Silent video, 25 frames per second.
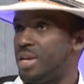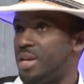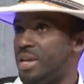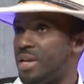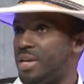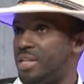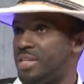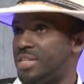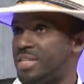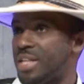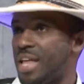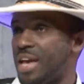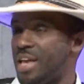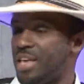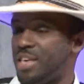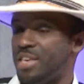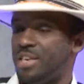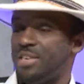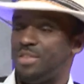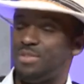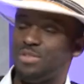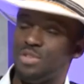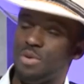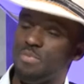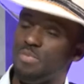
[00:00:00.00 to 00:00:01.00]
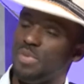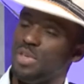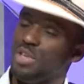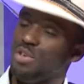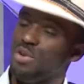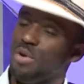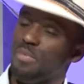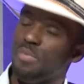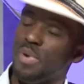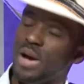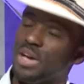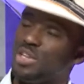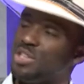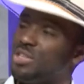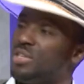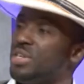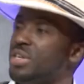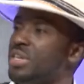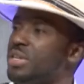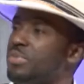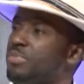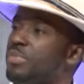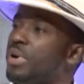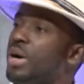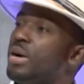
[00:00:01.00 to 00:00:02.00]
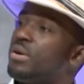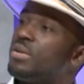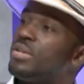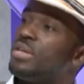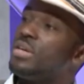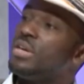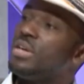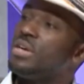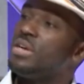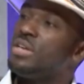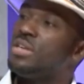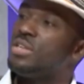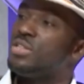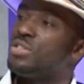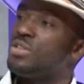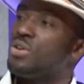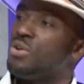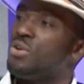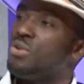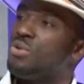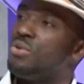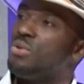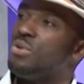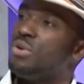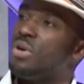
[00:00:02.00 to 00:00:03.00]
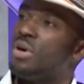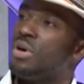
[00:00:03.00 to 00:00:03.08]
It's like something you're passionate about. So